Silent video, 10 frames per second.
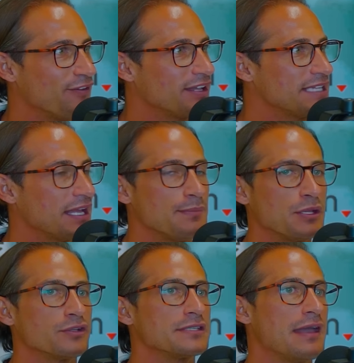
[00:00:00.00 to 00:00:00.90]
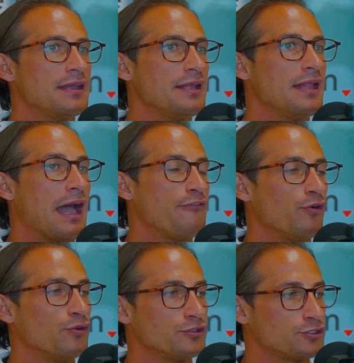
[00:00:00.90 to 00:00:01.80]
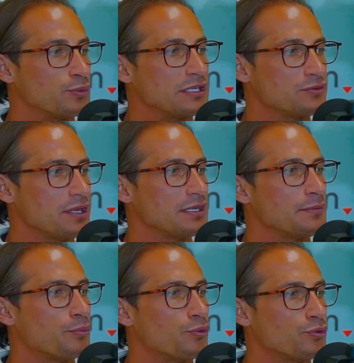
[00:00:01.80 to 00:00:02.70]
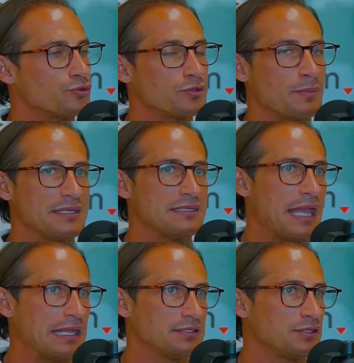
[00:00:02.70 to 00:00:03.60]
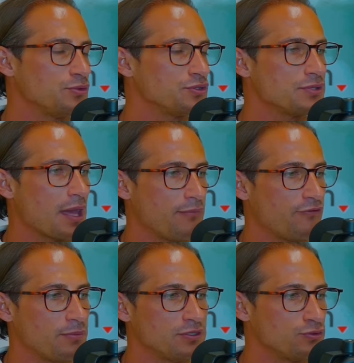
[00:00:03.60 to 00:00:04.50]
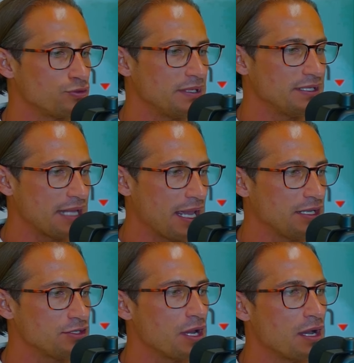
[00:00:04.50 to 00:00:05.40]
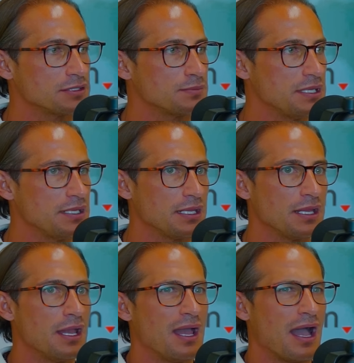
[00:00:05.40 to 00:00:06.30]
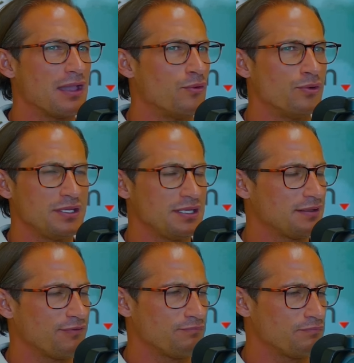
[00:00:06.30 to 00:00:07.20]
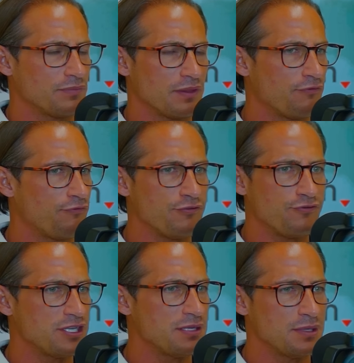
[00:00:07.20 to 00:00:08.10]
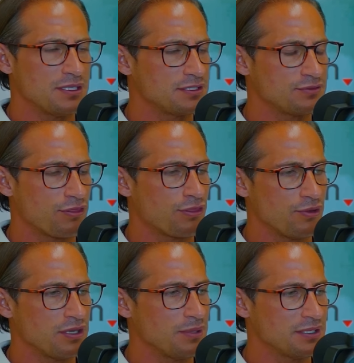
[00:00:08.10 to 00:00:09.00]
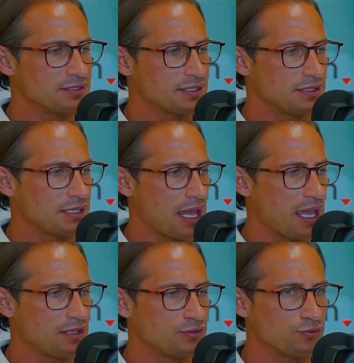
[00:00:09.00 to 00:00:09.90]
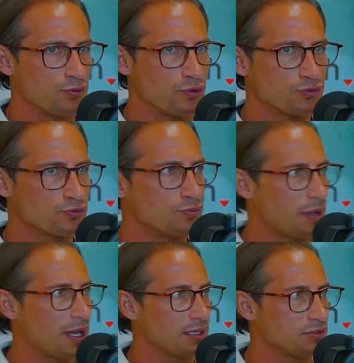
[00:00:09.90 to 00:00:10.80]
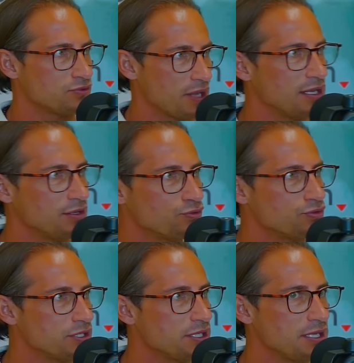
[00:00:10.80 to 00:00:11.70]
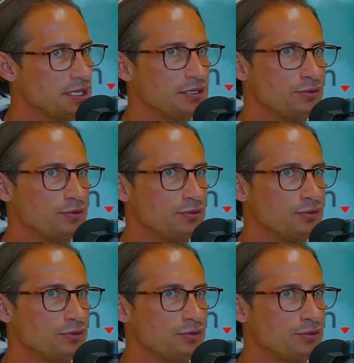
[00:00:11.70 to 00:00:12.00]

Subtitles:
Exactly, okay. Because I follow the swing trading approach. So my mm-hmm. execution time frame is usually daily charts, meaning I only need 15 minutes to 30 minutes a day to mm-hmm. go through my trading routine, mm-hmm.